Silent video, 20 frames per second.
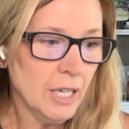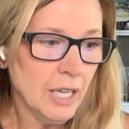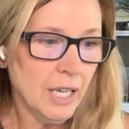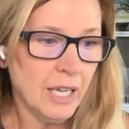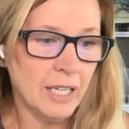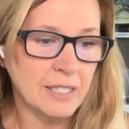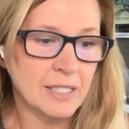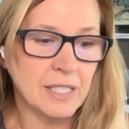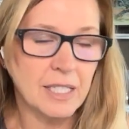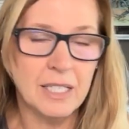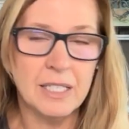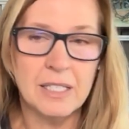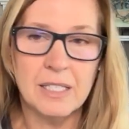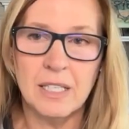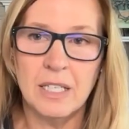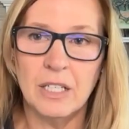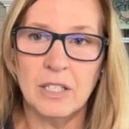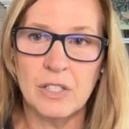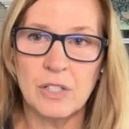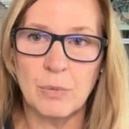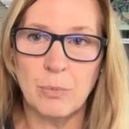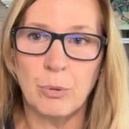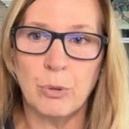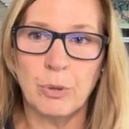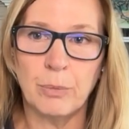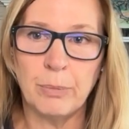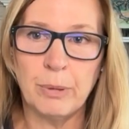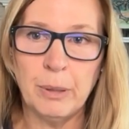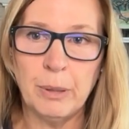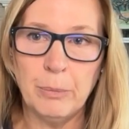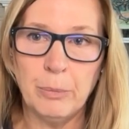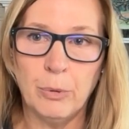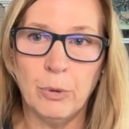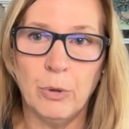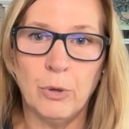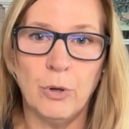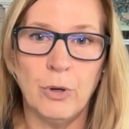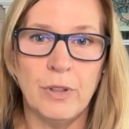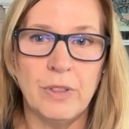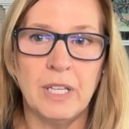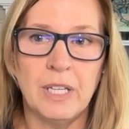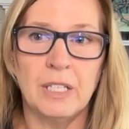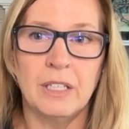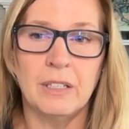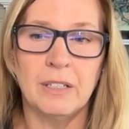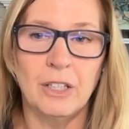It's easy to support people. And then